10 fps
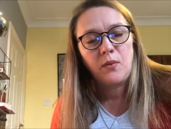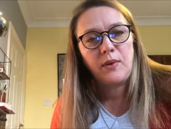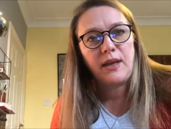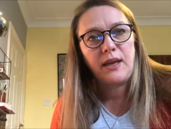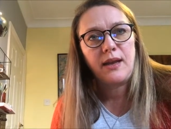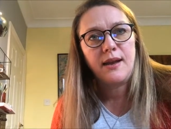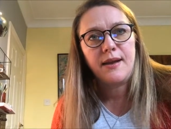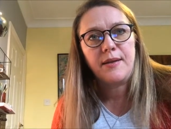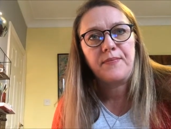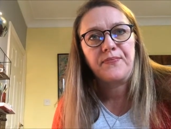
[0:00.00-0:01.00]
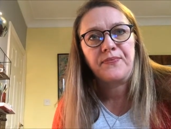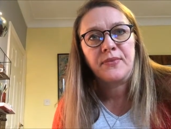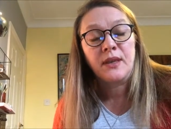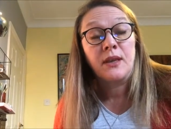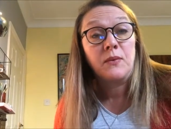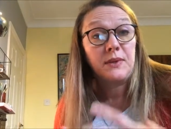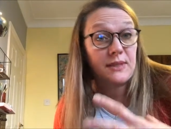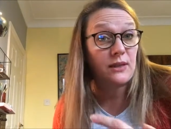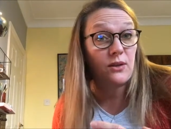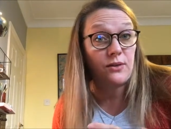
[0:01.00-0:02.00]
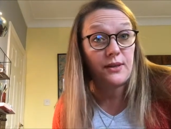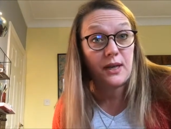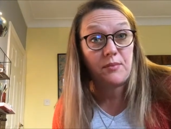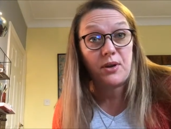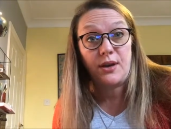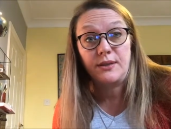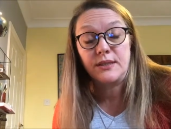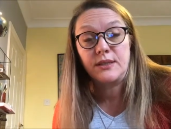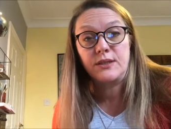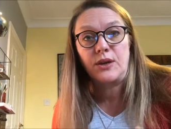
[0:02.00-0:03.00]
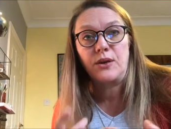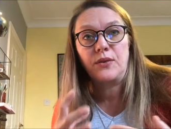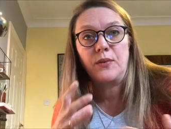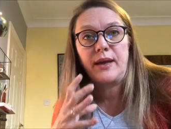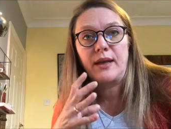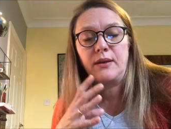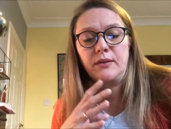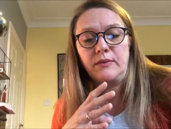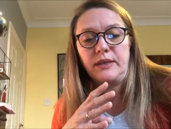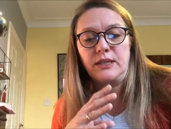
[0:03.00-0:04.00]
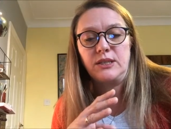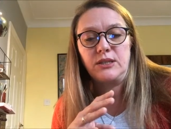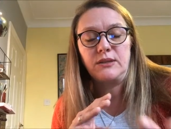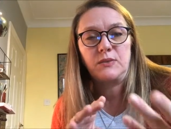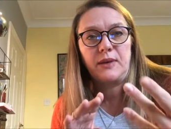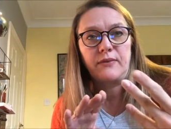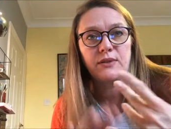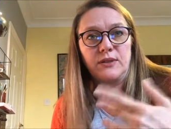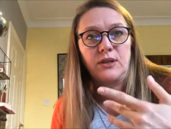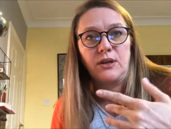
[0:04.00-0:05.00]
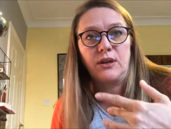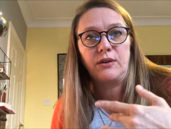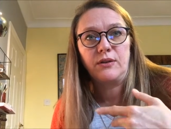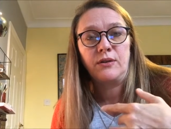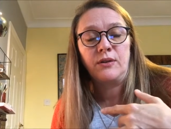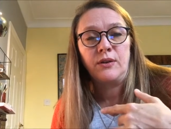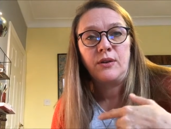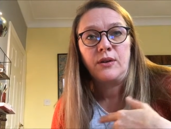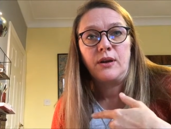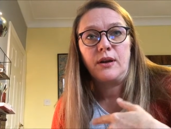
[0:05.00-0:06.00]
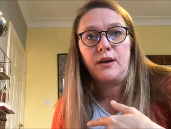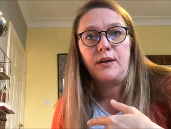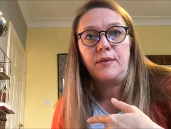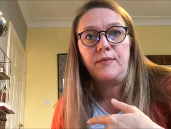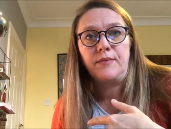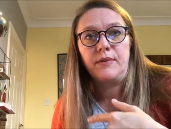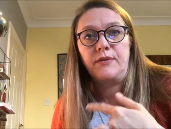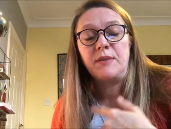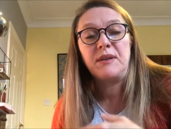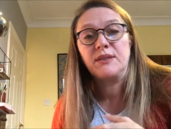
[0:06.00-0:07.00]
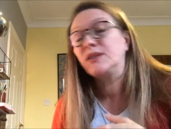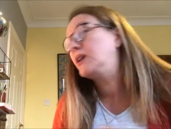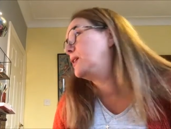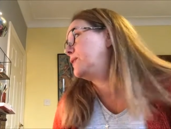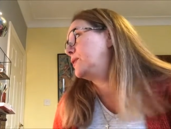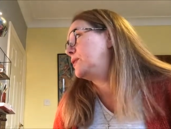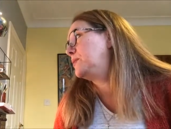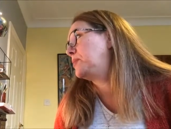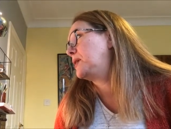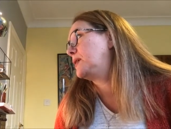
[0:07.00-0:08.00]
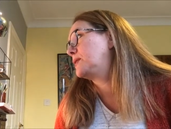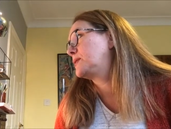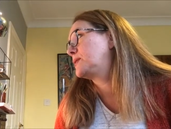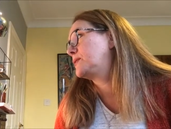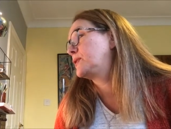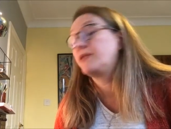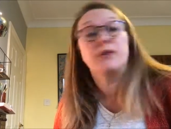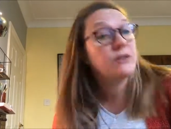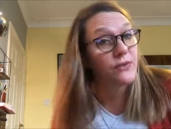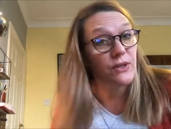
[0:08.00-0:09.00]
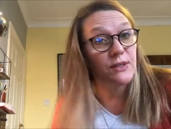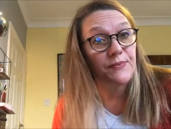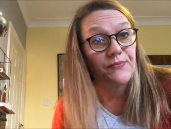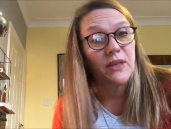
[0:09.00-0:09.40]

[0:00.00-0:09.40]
we, um, we sing the whole thing in parts. So the way that we're going to do it is we have a solo, um, a female solo for part for the first verse,